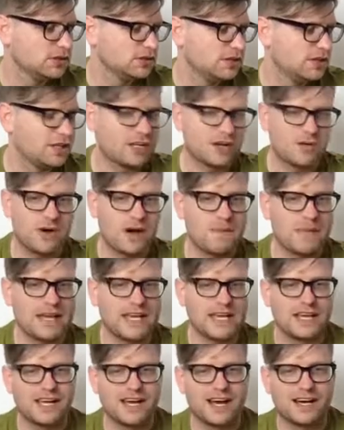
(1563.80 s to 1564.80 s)
I don't know why I'm
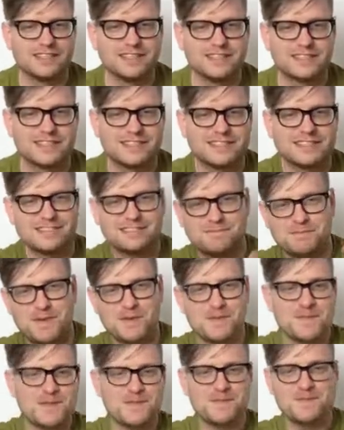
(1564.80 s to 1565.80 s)
making guns.
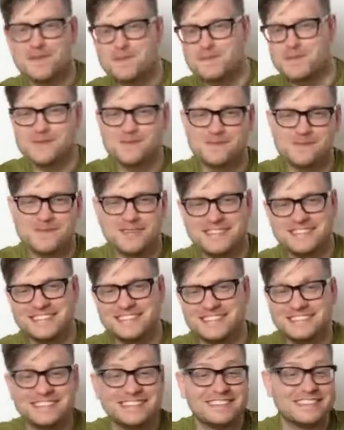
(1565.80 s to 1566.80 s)
Boom, boom, boom, boom.
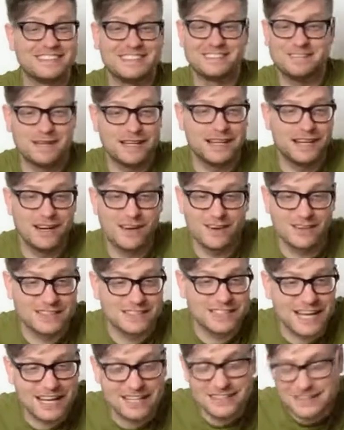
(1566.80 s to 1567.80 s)
It's been a long
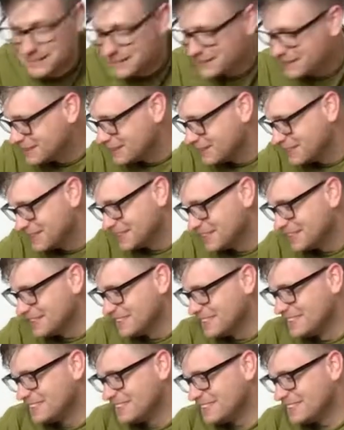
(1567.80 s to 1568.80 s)
day.
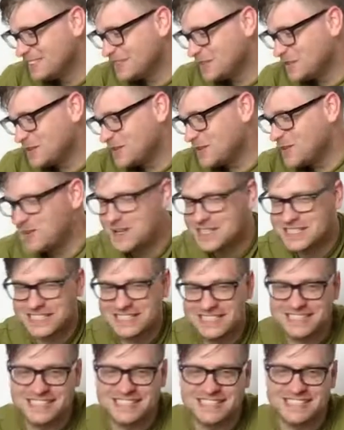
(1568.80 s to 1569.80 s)

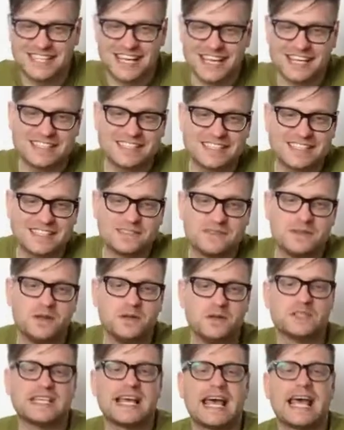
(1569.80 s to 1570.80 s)
Question 6. Who
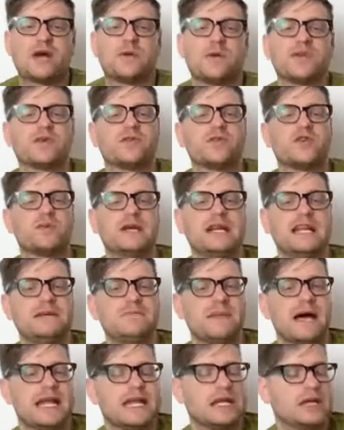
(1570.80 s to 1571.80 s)
sang with the group Clean
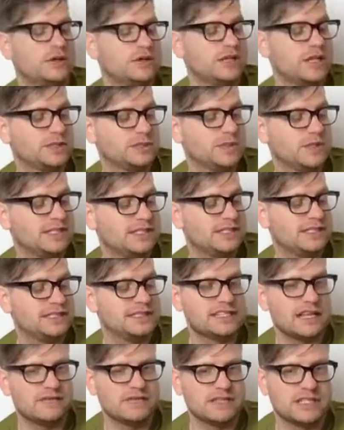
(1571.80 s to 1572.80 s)
Bandit on their
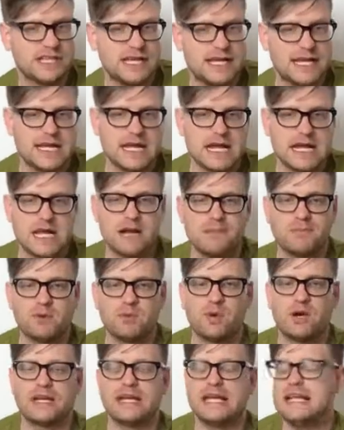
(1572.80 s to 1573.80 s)
2017
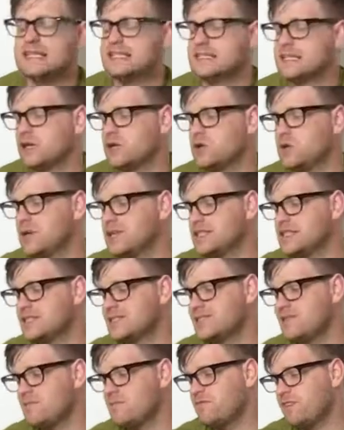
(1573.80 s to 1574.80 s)
#1 hit single
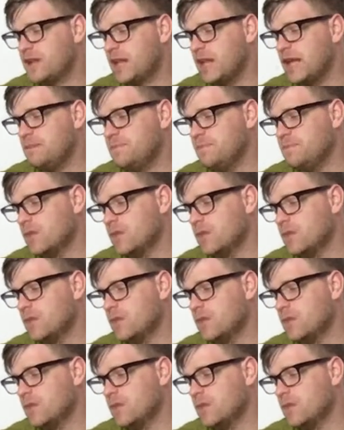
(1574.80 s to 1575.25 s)
Symphony?